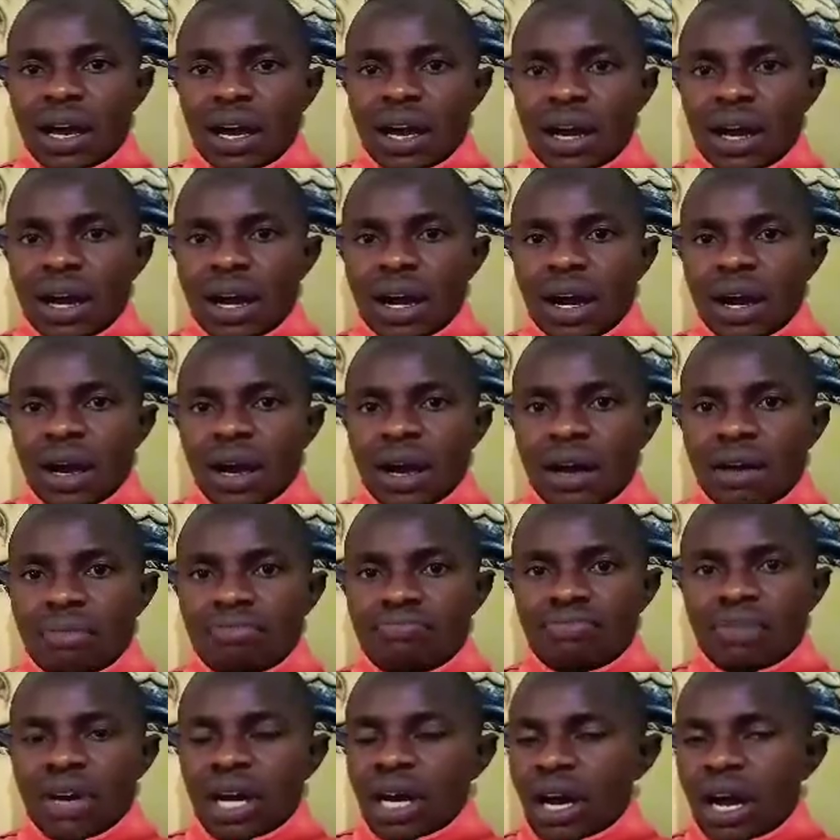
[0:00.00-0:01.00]
uh,
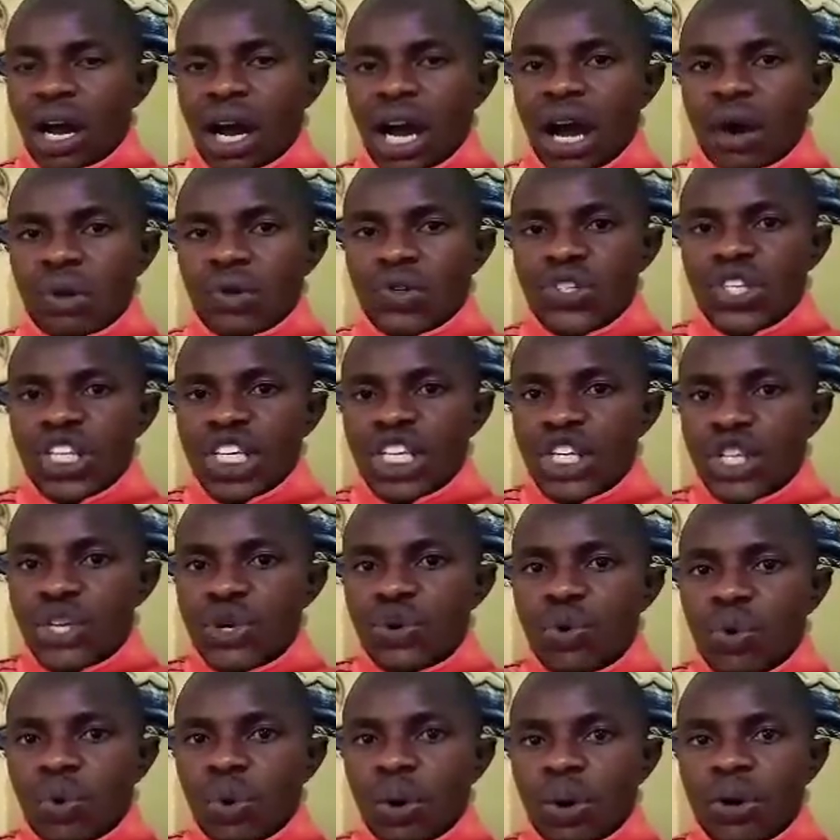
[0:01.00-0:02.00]
how
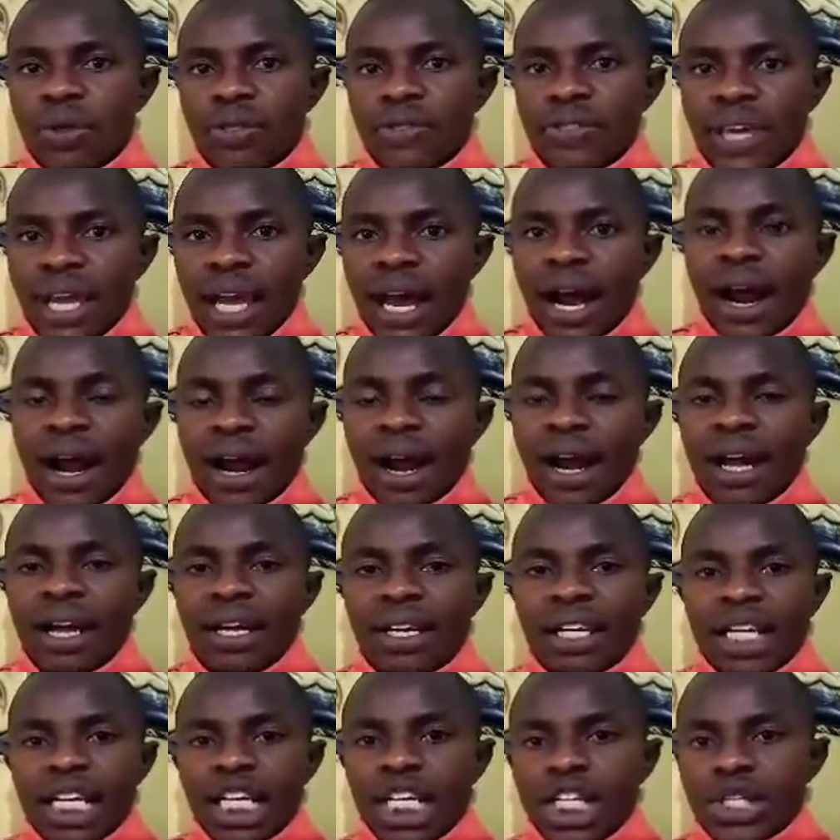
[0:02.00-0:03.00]
secure they are
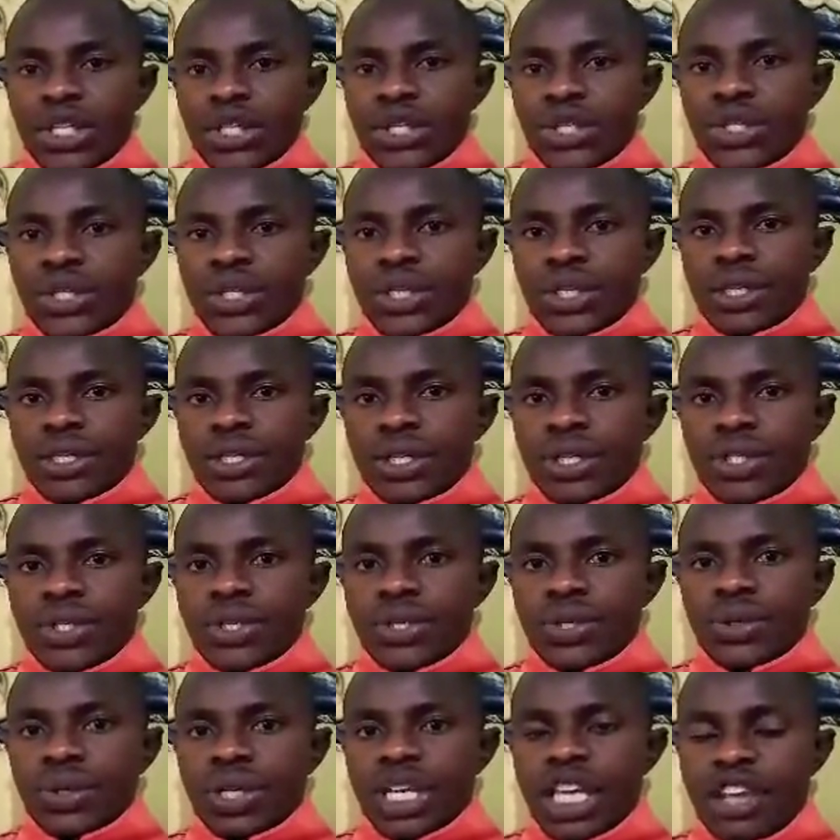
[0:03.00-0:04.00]

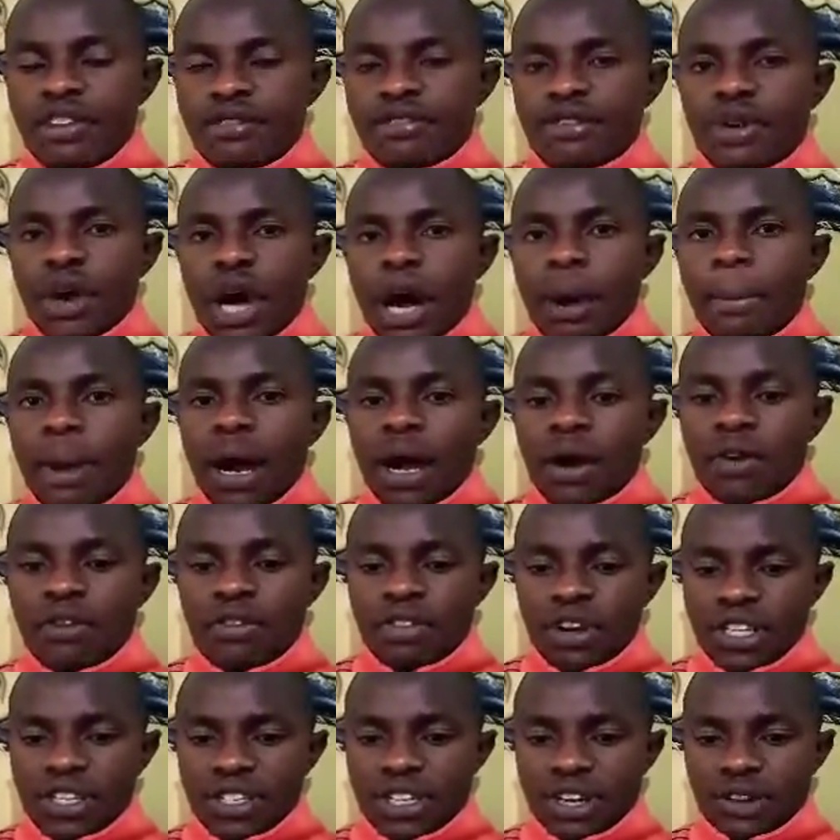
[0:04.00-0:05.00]
to give you a bank
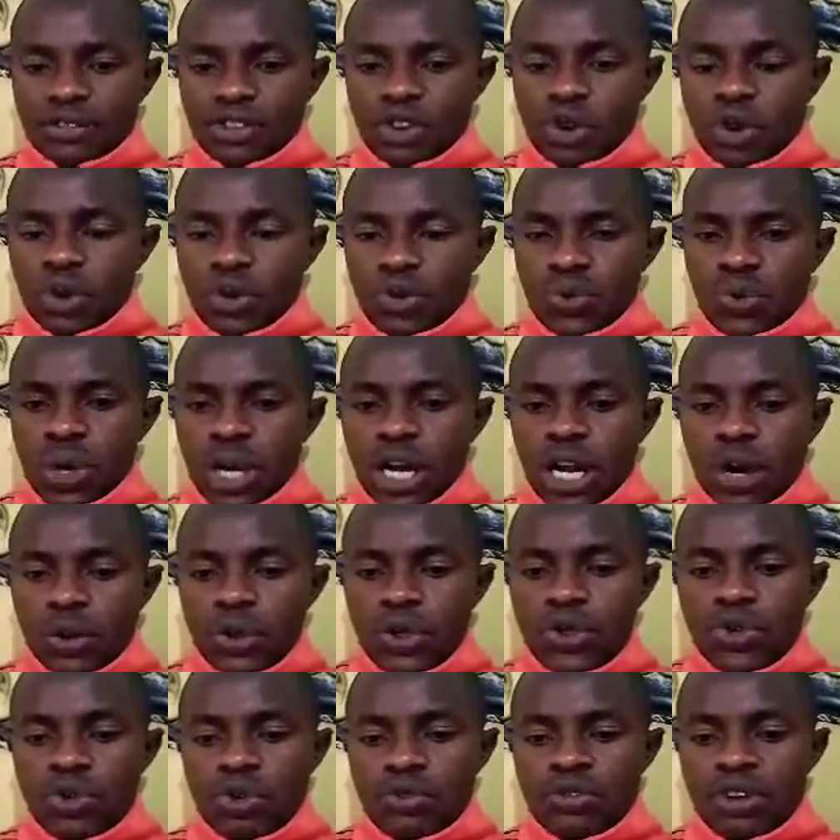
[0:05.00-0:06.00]
overdraft, or to allow you
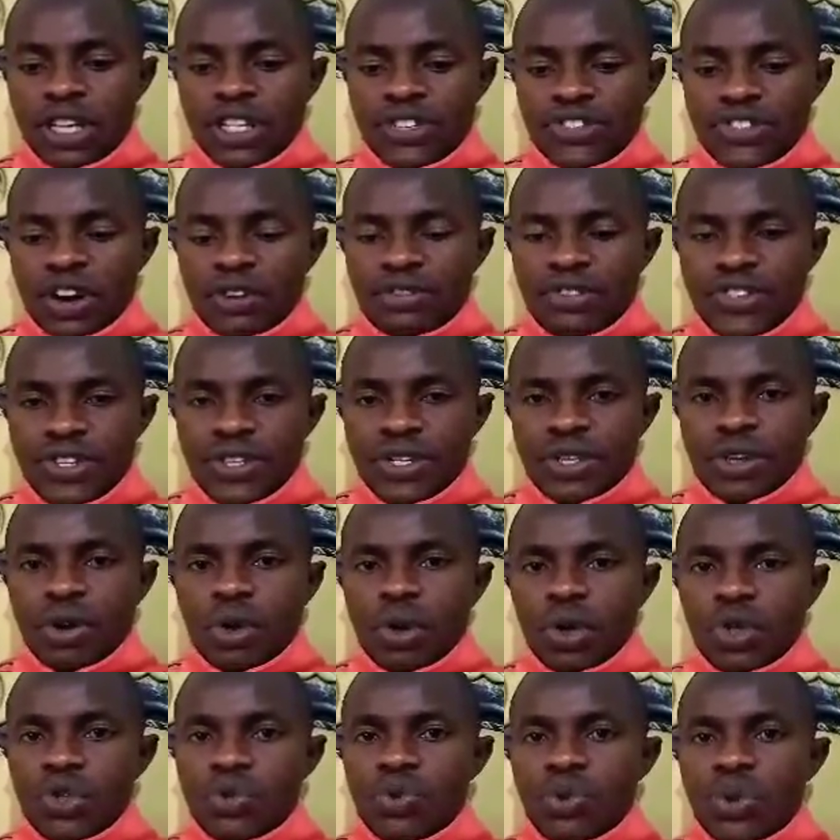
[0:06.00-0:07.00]
to overdraft or
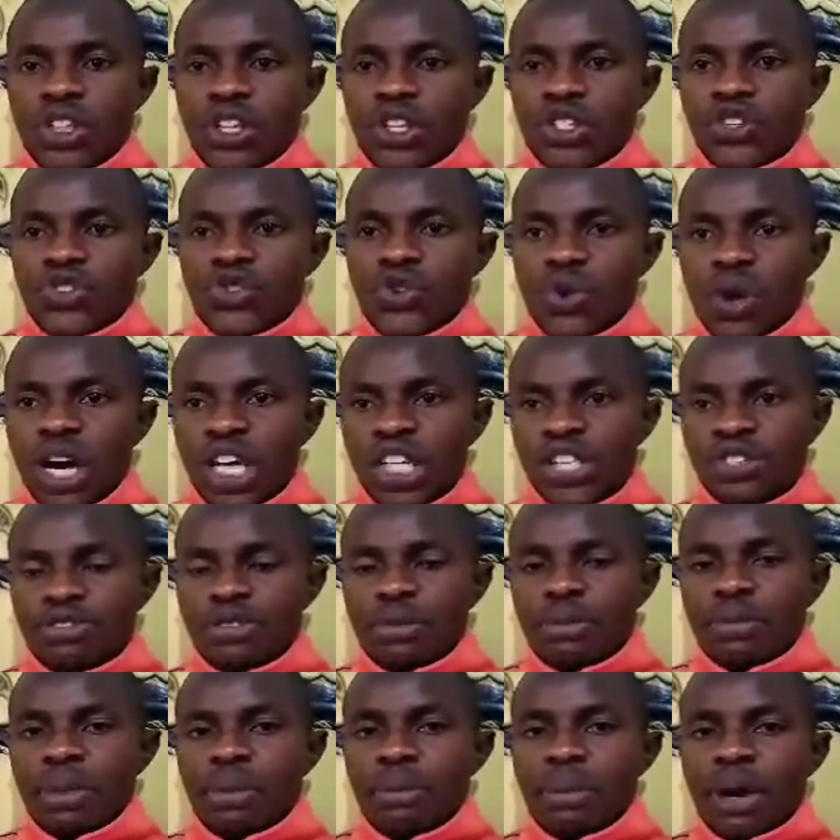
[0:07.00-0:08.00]
to withdraw cash
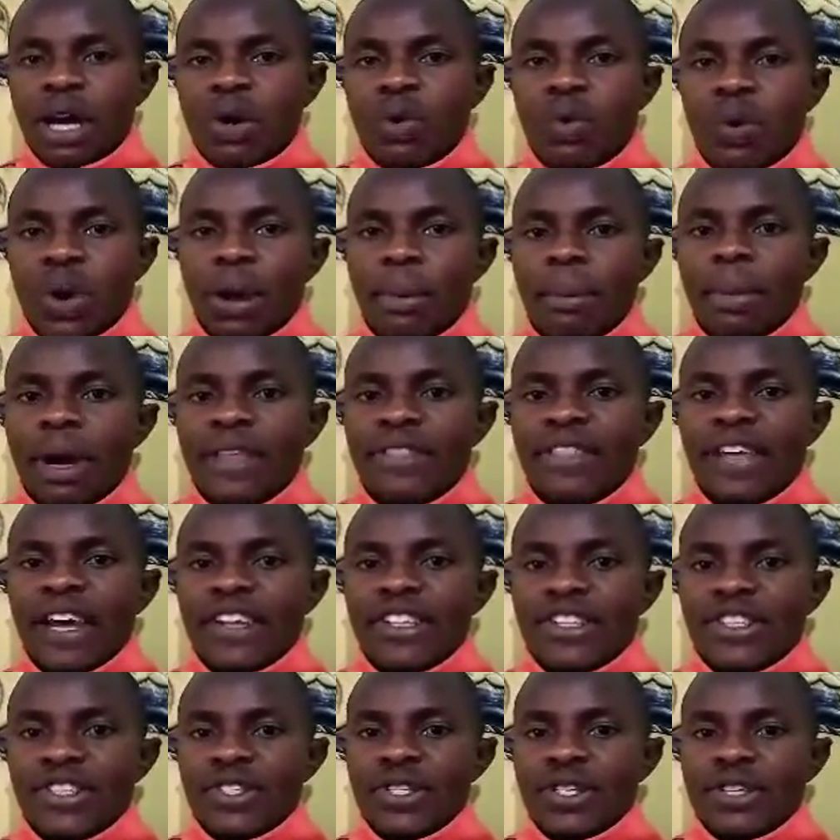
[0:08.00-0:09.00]
from the bank whereby there
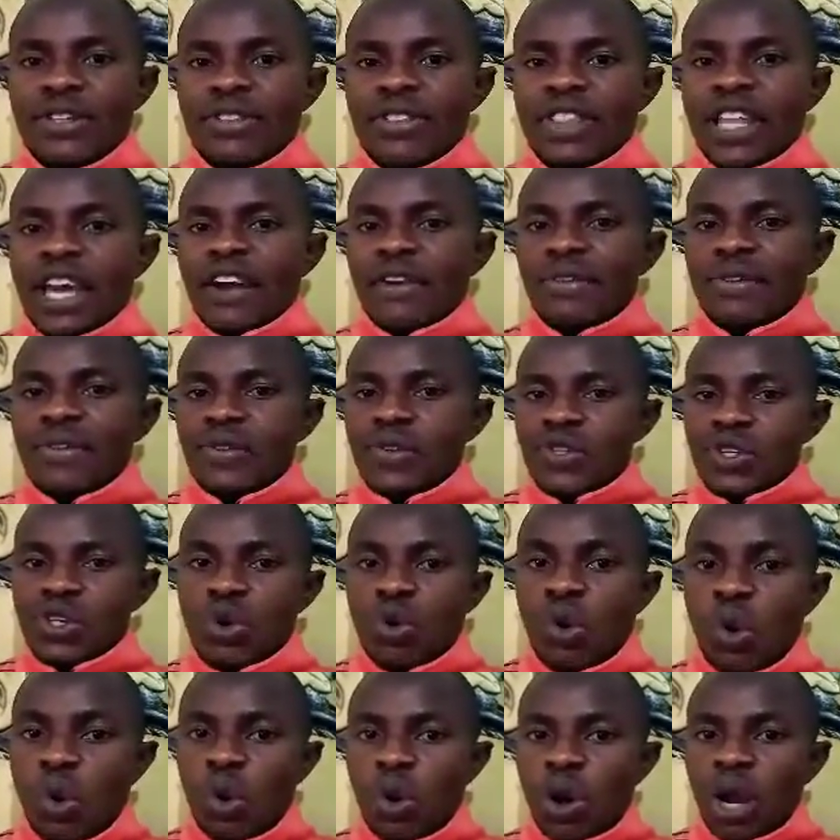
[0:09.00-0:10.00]
is zero
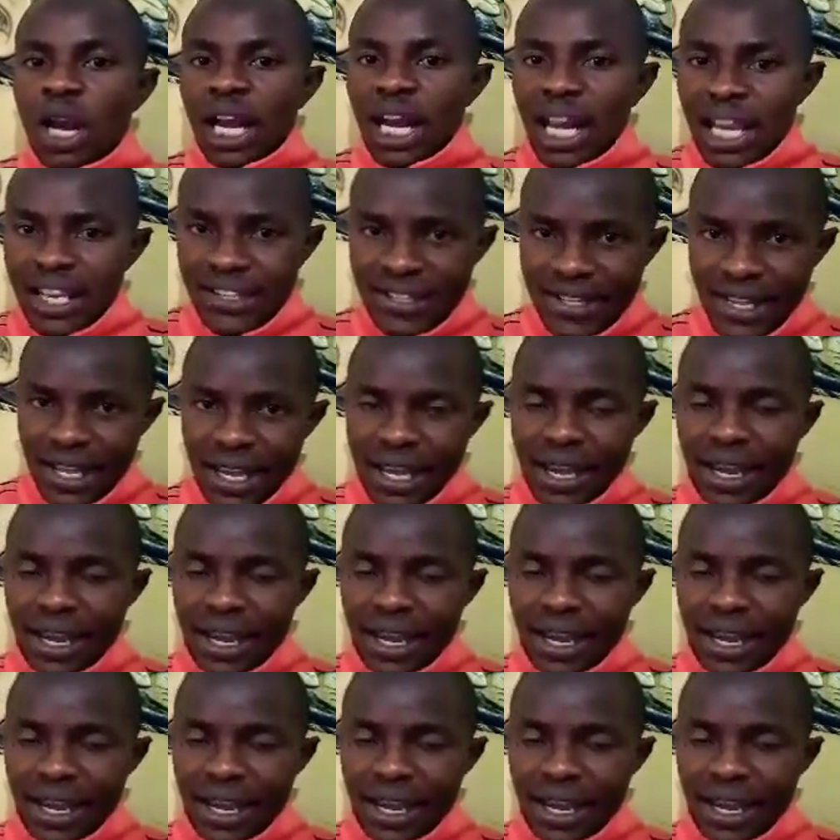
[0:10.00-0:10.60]
or less